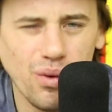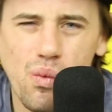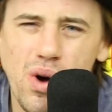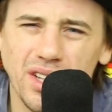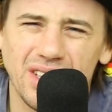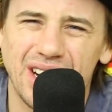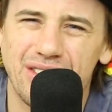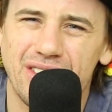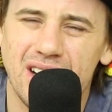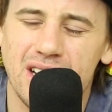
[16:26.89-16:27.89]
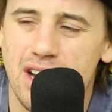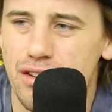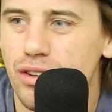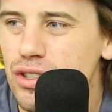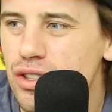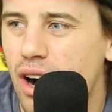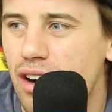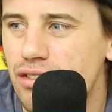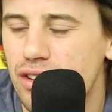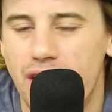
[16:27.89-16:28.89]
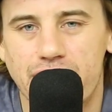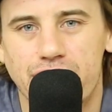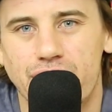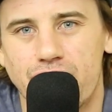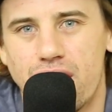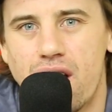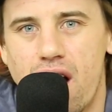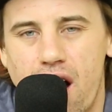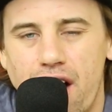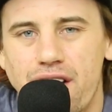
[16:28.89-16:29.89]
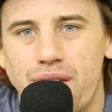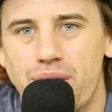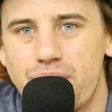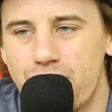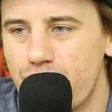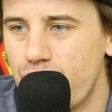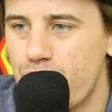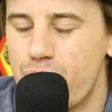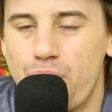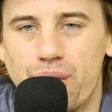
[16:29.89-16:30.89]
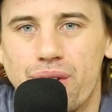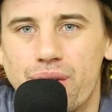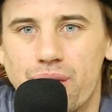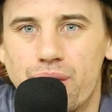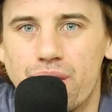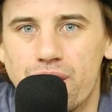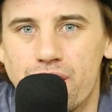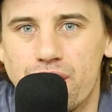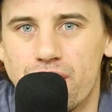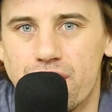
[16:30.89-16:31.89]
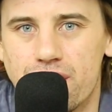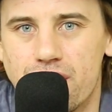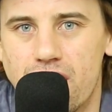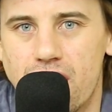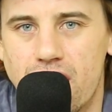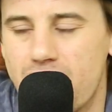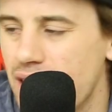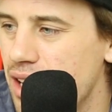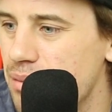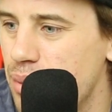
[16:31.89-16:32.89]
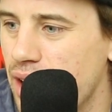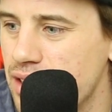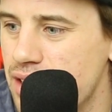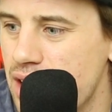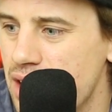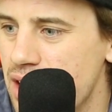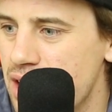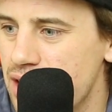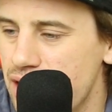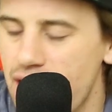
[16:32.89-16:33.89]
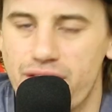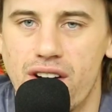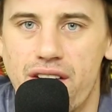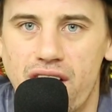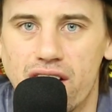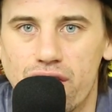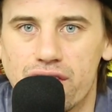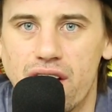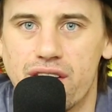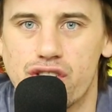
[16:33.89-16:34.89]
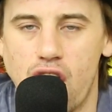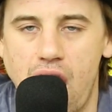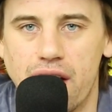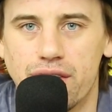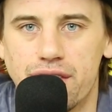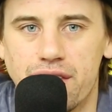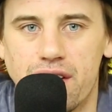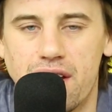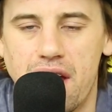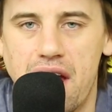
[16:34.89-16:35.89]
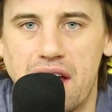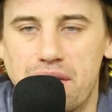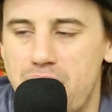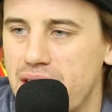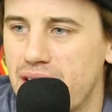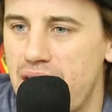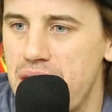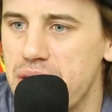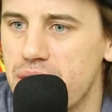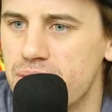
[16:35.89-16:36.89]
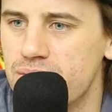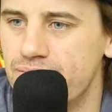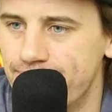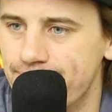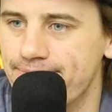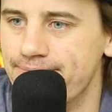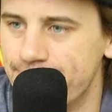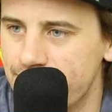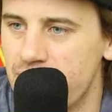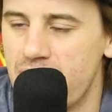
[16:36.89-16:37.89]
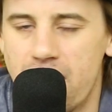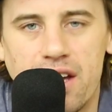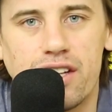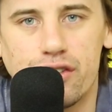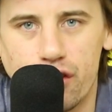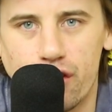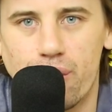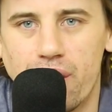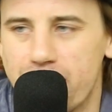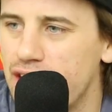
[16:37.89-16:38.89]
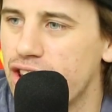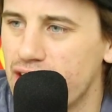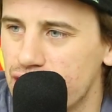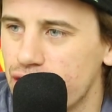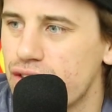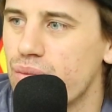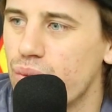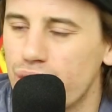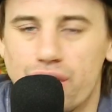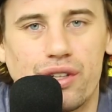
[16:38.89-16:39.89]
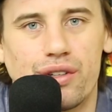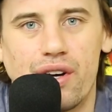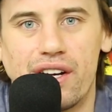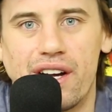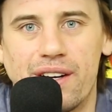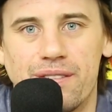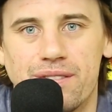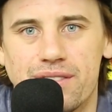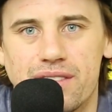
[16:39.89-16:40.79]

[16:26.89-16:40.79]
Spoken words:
What the fuck? First off, like, I don't know about you, but never have I looked at a child and been like, you know what? That thing looks really good right now.